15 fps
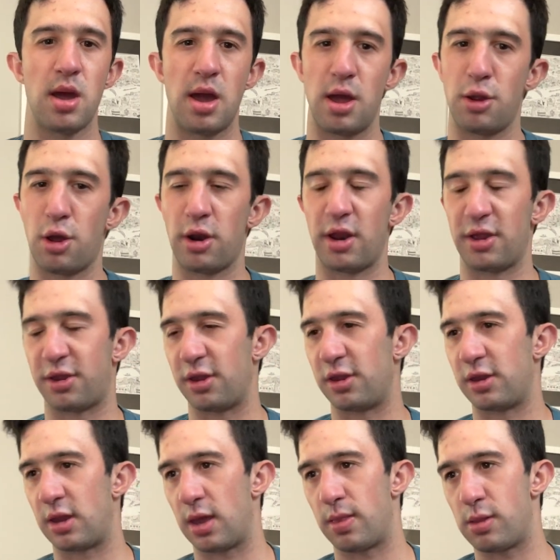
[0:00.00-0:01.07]
not at the
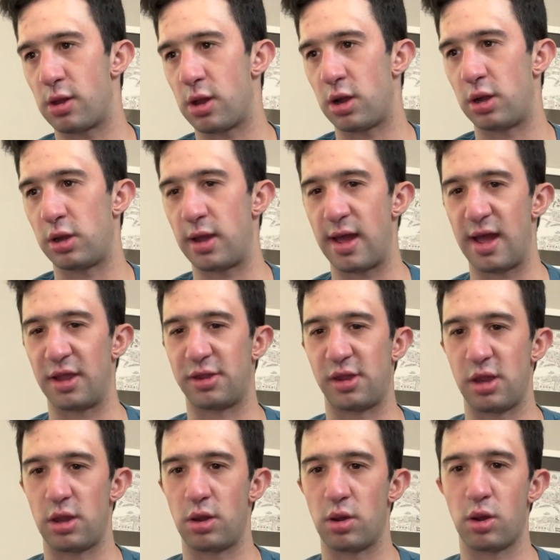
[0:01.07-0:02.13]
deadline, at
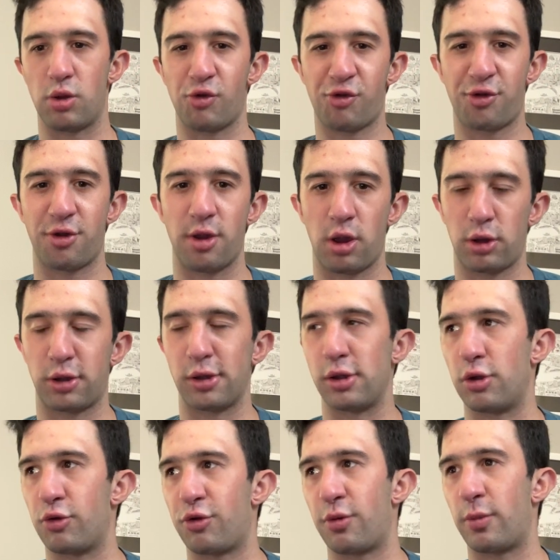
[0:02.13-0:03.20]
the, also, after they
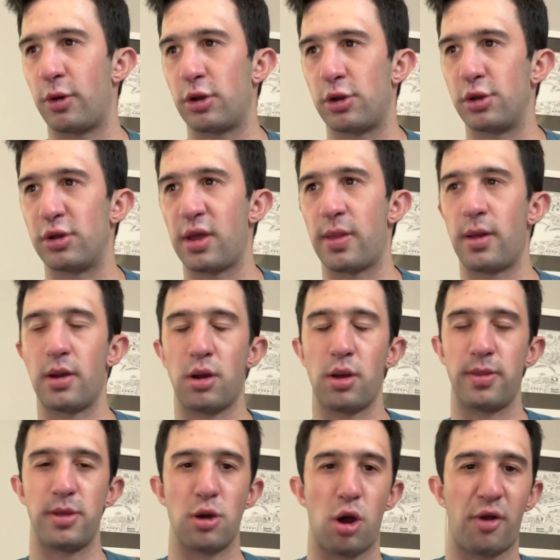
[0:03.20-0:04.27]
also break the deadline,
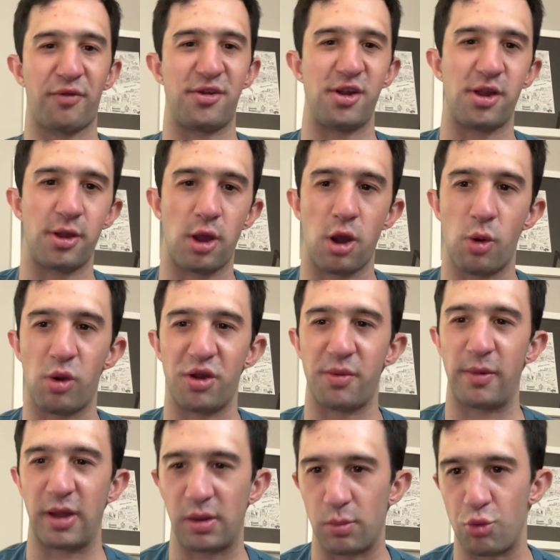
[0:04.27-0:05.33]
on the off season, they always
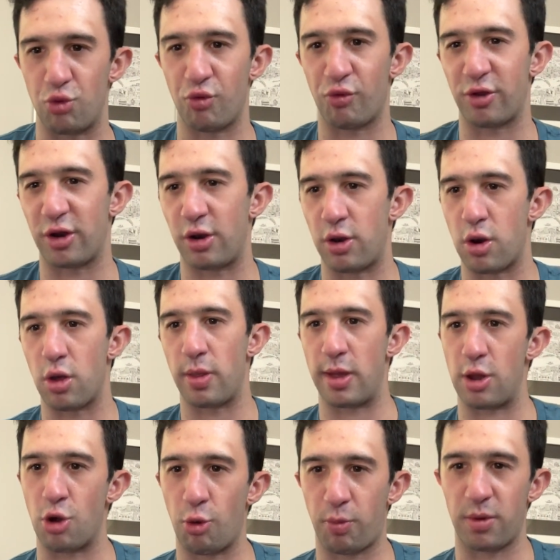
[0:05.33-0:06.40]
make moves and they
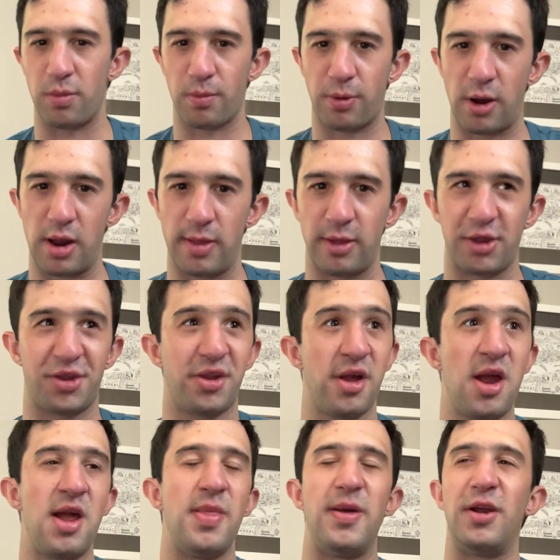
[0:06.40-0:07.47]
hope and pray that
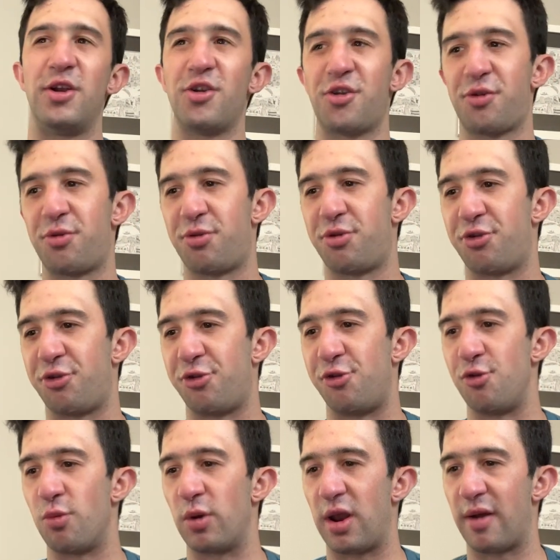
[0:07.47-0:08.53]
they just
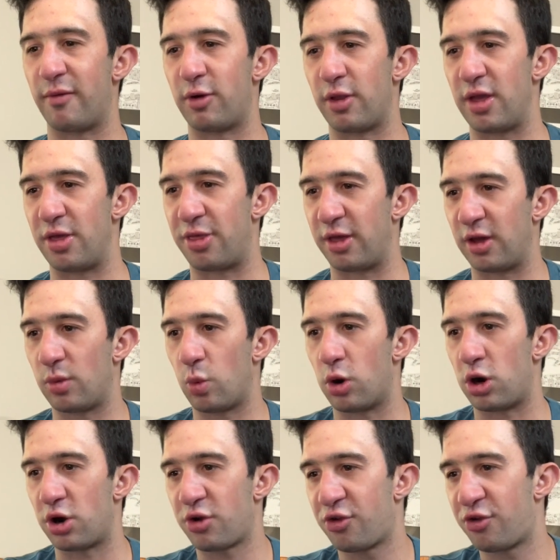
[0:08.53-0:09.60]
do whatever they think
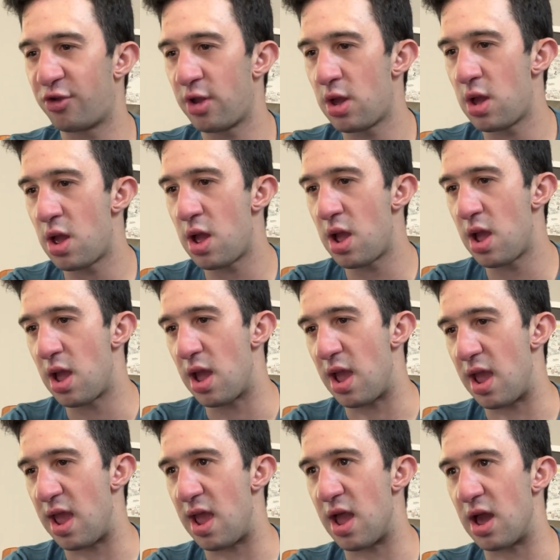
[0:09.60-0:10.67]
works.
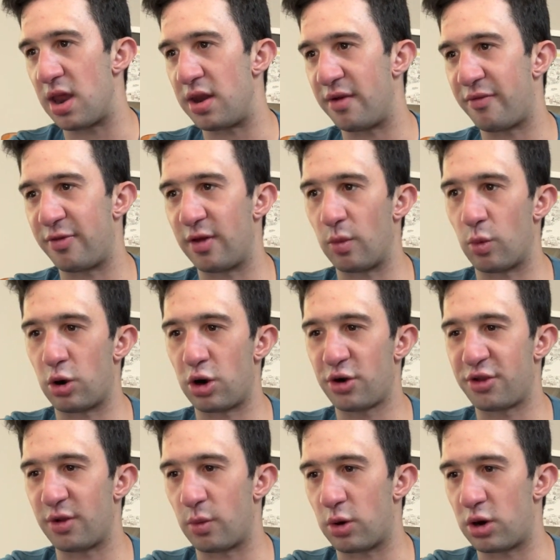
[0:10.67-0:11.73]
And if it
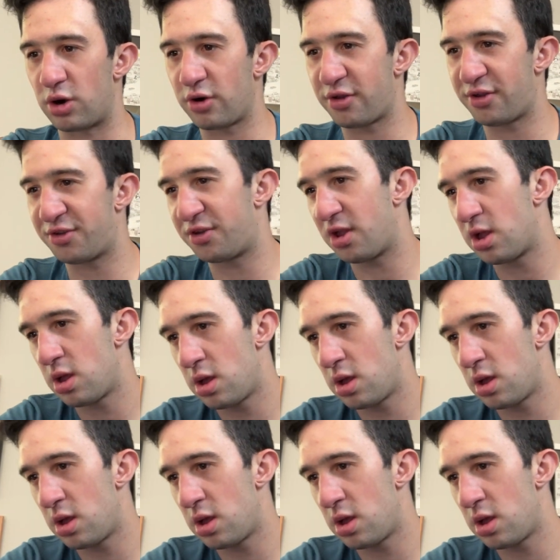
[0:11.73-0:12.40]
works, it works.